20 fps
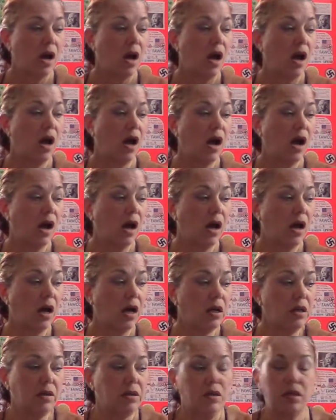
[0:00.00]

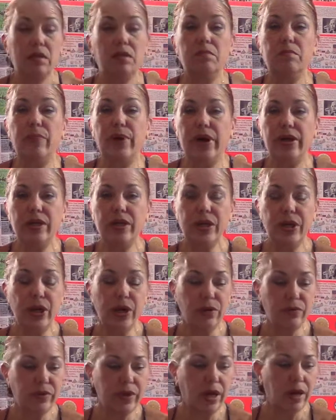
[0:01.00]
But you
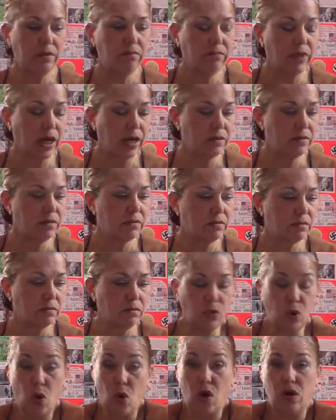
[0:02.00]
know, that's
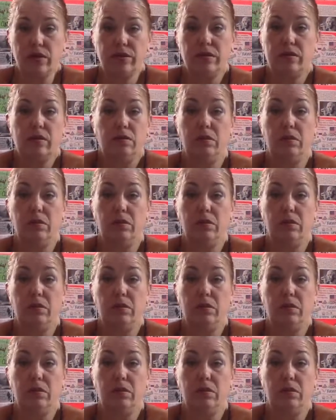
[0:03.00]
lost.